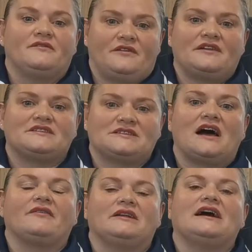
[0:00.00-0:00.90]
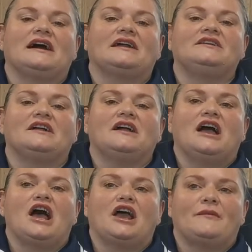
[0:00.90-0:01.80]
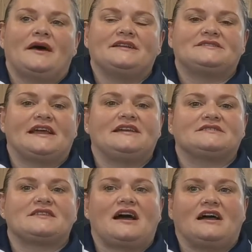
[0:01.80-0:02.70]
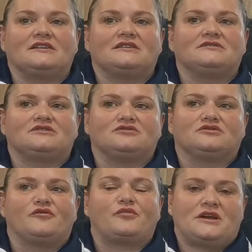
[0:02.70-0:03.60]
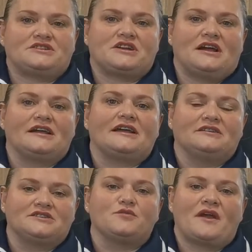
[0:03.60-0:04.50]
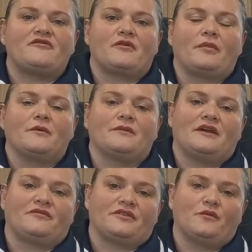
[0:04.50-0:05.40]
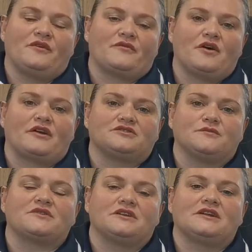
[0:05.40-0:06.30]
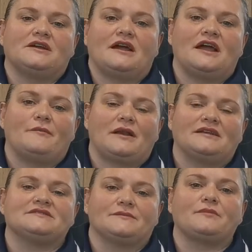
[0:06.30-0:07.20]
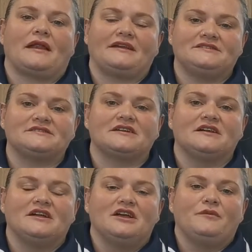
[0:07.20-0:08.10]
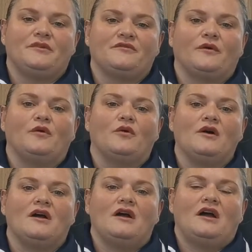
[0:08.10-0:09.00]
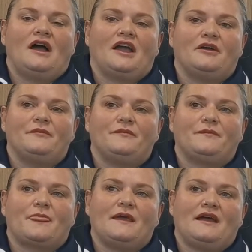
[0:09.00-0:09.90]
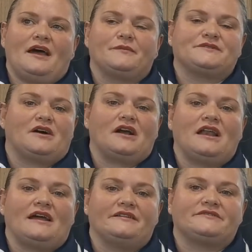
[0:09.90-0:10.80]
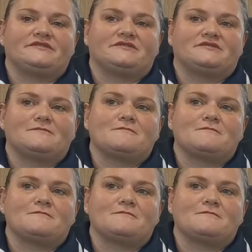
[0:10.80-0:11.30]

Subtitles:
further down the line, and it takes that sort of pressure and guilt away from them if that we've got something plans in place before. It helps our clients